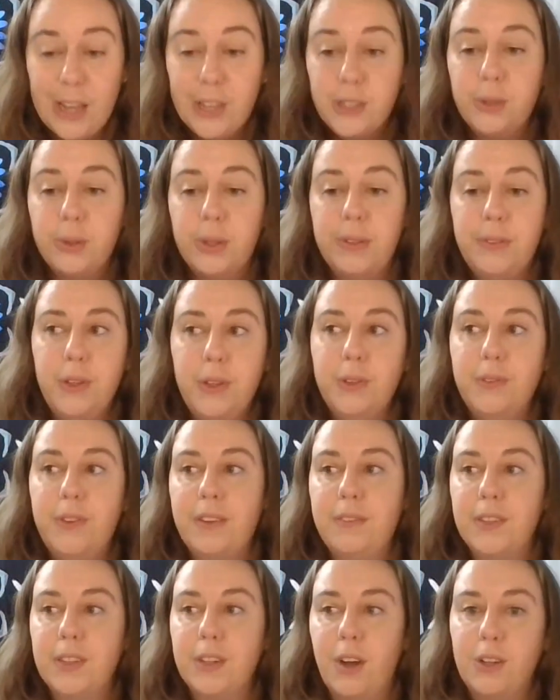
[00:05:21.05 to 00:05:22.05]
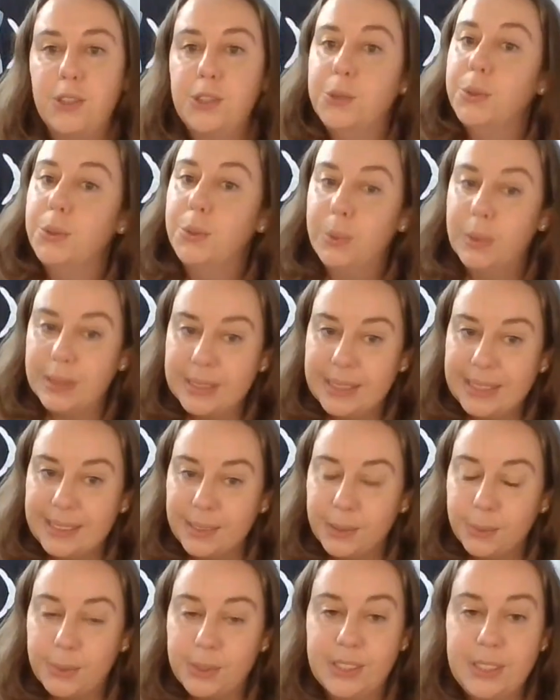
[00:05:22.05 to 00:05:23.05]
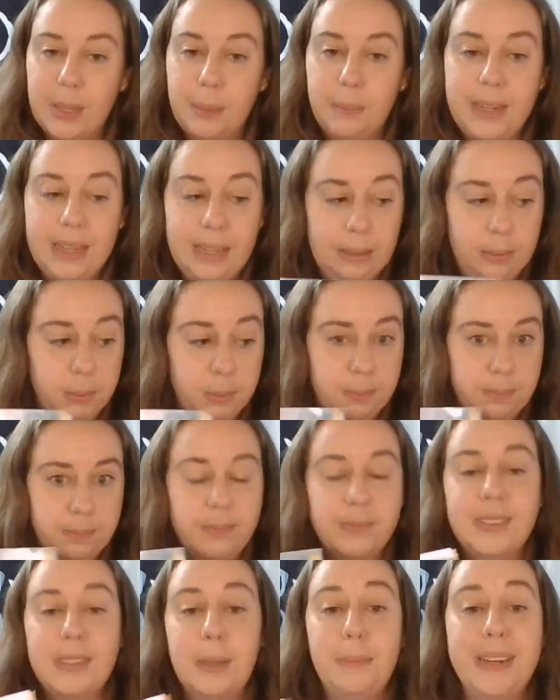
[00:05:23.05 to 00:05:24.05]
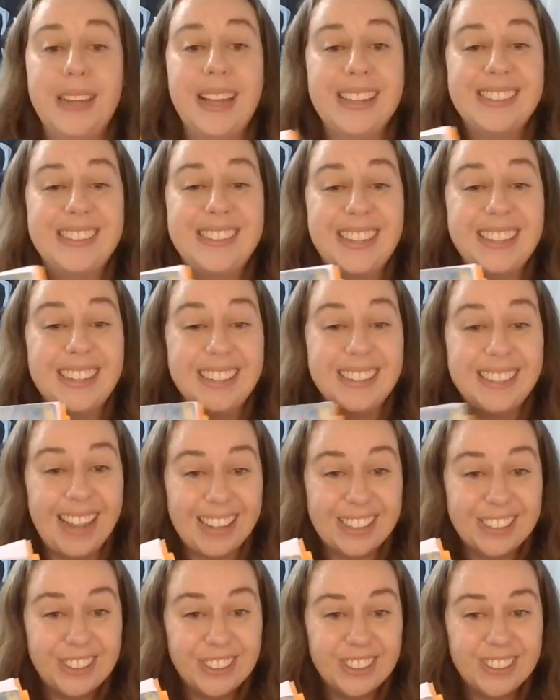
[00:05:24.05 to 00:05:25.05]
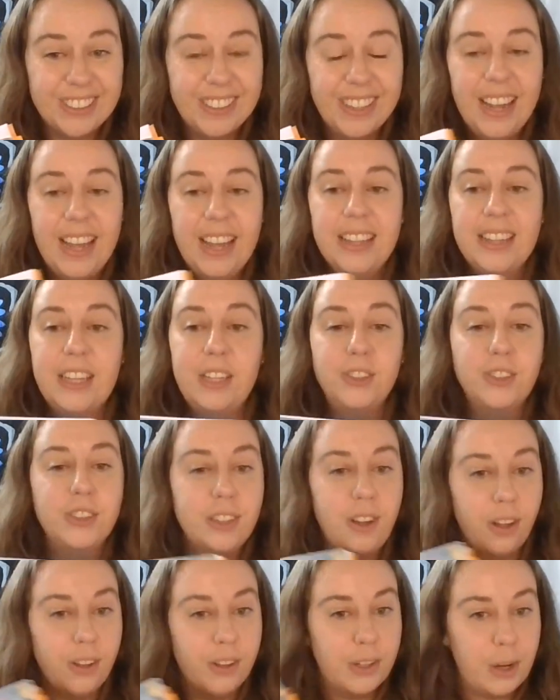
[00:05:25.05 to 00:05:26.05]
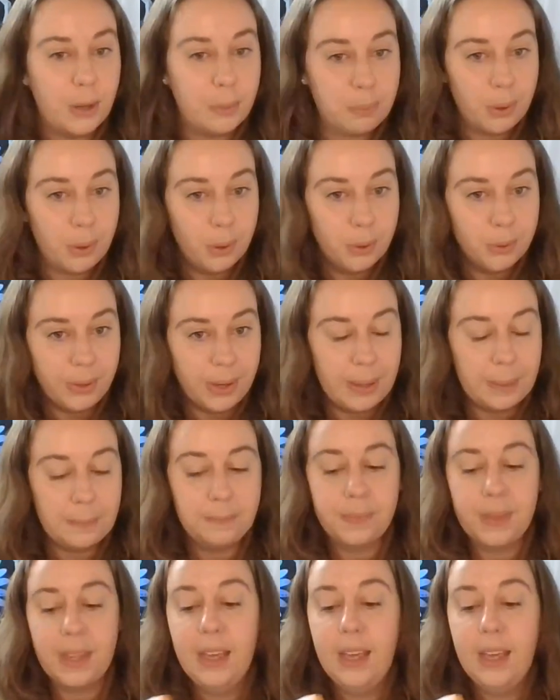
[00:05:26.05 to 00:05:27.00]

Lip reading: So if you've ever gone to a quilt guild where somebody has done a lecture, they usually call it a program.